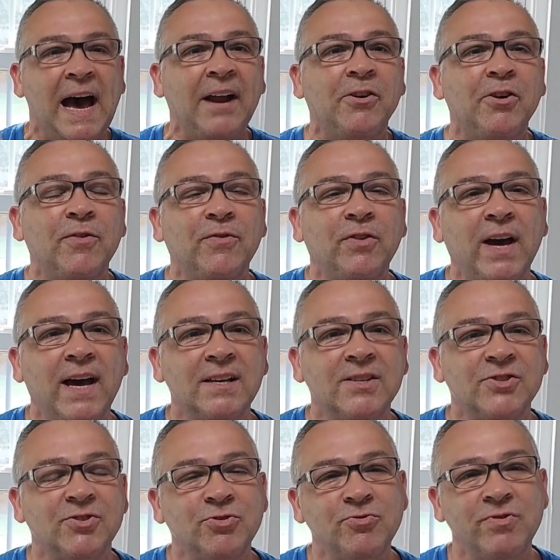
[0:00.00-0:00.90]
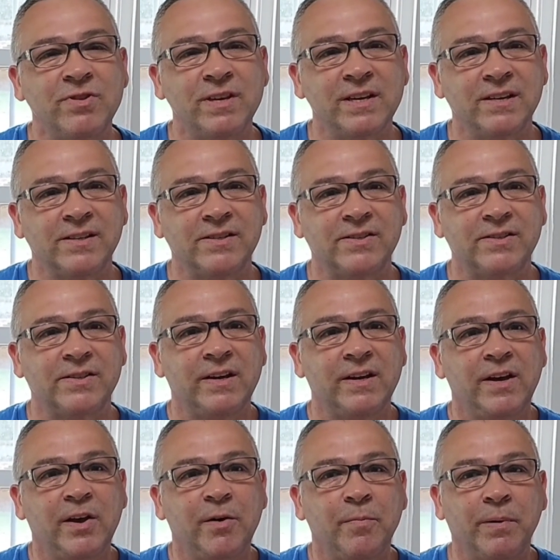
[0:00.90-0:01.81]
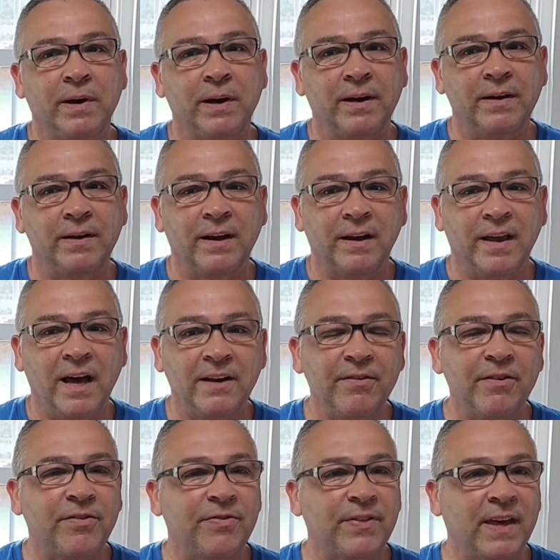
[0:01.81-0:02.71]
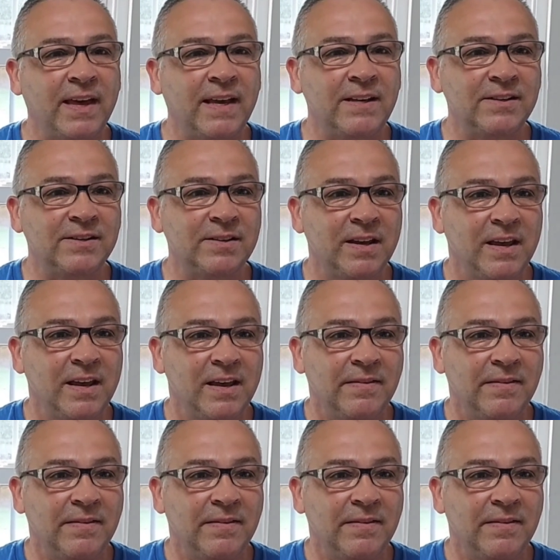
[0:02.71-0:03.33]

don't know if you guys knew this, but a lot of the things